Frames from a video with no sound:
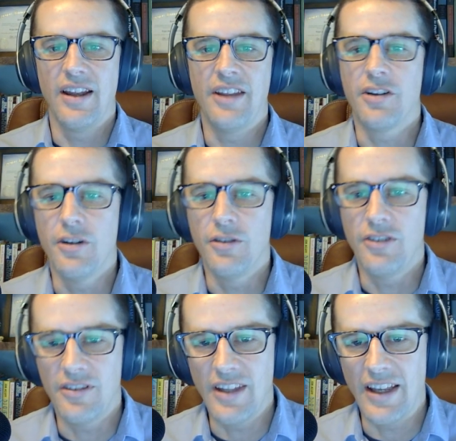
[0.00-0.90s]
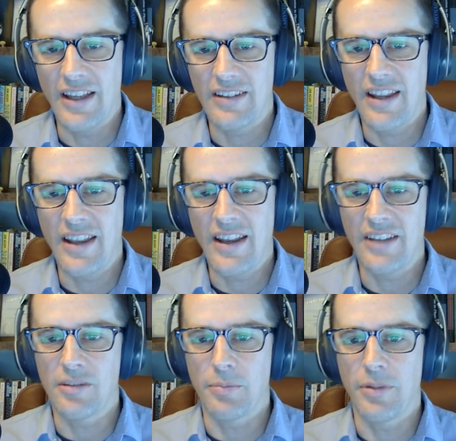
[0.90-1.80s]
And the good news is that
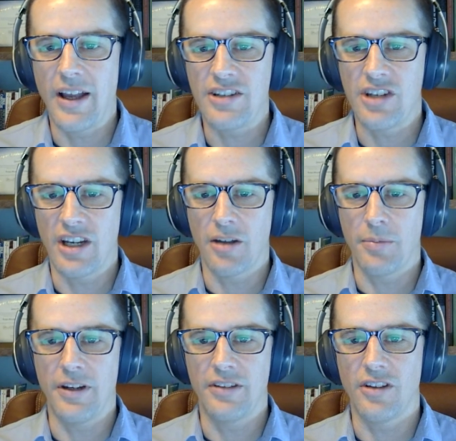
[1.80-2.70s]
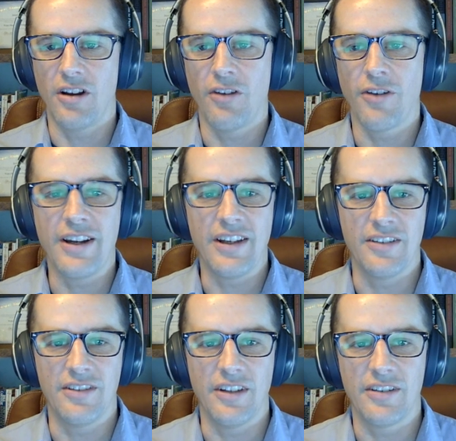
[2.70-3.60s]
AI supply chain companies already
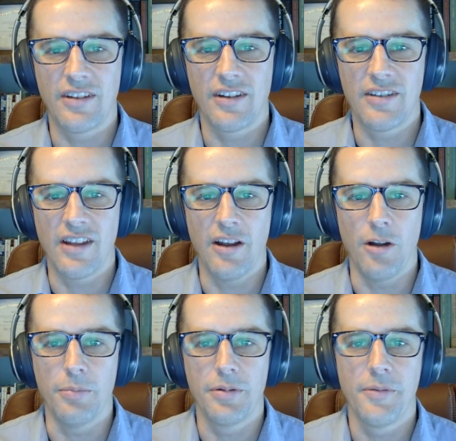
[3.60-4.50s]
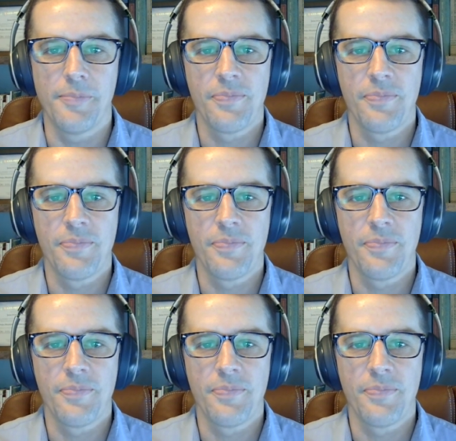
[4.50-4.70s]
exist to help.